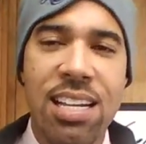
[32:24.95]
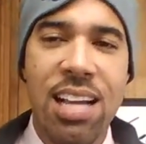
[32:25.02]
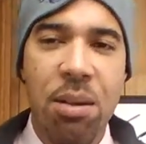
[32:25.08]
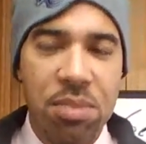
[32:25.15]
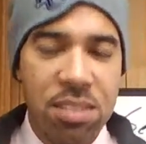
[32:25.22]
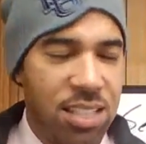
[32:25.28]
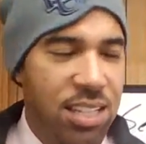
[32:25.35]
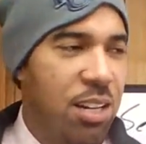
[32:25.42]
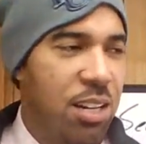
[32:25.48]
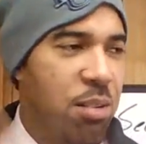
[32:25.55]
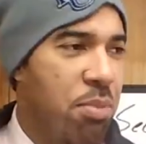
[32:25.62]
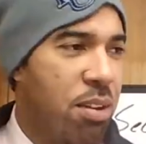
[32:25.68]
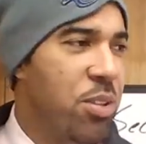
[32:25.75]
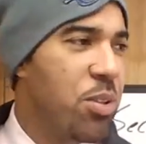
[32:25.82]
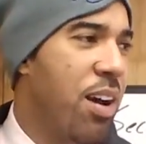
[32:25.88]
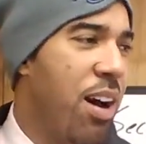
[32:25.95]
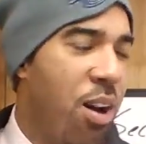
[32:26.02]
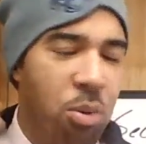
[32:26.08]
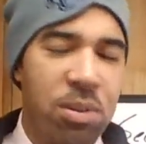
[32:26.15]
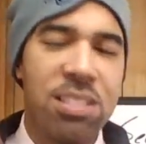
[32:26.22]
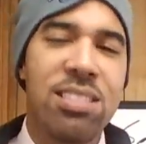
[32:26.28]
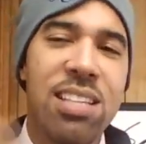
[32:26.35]
I'm just thinking about you. I
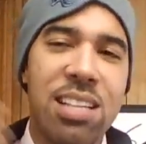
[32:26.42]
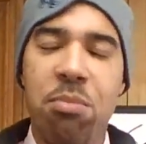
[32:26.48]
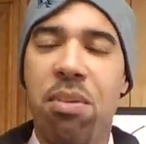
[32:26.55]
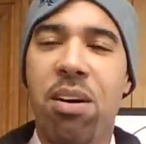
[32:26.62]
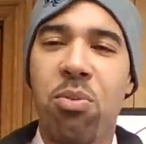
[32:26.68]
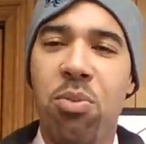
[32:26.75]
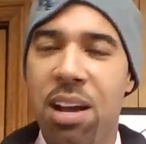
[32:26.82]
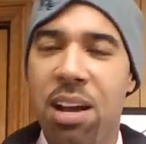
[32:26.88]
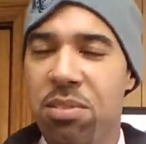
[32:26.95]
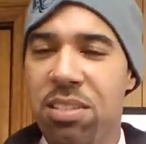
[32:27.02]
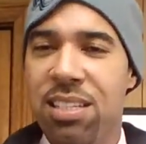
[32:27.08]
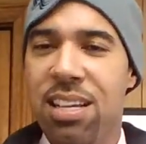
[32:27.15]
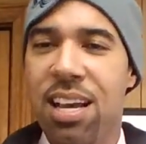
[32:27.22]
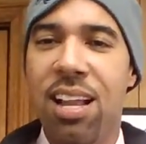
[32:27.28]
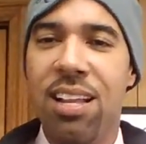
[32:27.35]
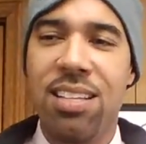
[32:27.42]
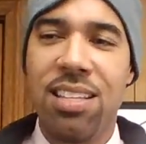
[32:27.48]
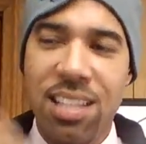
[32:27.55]
always think about when I was in college.